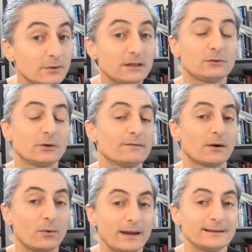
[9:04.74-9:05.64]
you need to
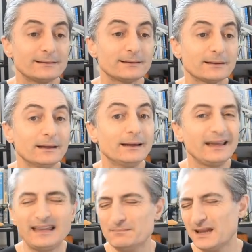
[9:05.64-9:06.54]
evacuate,
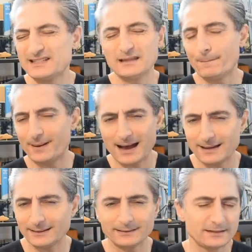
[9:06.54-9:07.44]
imagine the
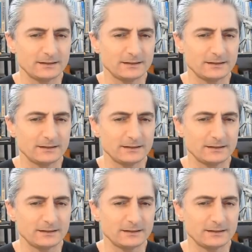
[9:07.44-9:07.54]
panic,